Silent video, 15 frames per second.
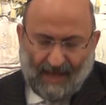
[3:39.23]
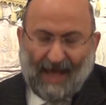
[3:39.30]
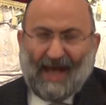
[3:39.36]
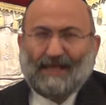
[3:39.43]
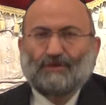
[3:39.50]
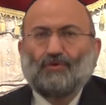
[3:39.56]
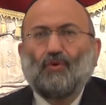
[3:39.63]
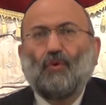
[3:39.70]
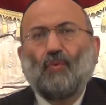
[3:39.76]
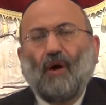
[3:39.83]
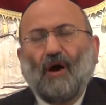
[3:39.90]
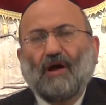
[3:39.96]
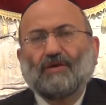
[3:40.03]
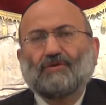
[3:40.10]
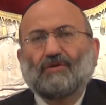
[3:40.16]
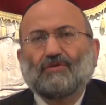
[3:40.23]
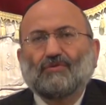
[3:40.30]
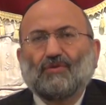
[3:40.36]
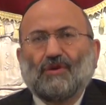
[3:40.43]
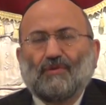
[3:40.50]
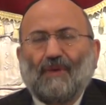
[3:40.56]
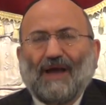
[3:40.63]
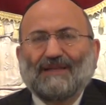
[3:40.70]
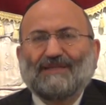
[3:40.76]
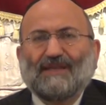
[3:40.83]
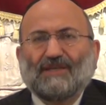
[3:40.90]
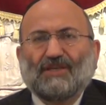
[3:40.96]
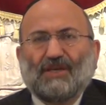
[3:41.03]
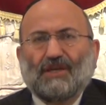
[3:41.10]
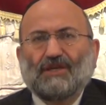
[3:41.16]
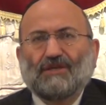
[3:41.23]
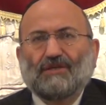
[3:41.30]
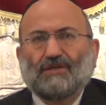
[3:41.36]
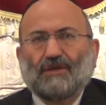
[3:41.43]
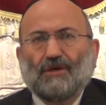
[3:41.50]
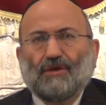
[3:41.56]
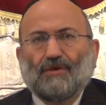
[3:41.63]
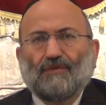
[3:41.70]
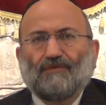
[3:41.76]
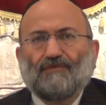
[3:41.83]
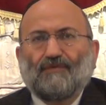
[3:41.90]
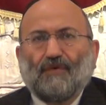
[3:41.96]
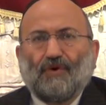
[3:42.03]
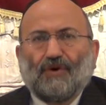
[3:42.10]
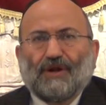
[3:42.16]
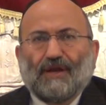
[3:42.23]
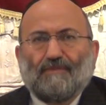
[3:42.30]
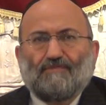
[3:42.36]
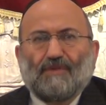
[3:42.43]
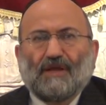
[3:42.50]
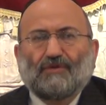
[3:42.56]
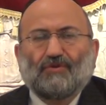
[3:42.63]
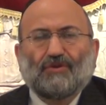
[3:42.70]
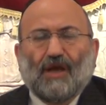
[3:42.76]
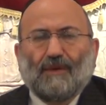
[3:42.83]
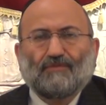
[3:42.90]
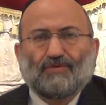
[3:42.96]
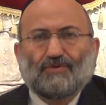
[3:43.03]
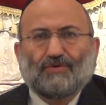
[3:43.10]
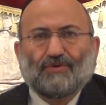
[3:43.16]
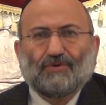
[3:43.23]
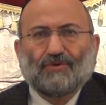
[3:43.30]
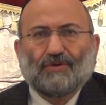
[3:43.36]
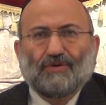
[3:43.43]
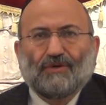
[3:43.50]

and you want to invite the king for a meal to come to you.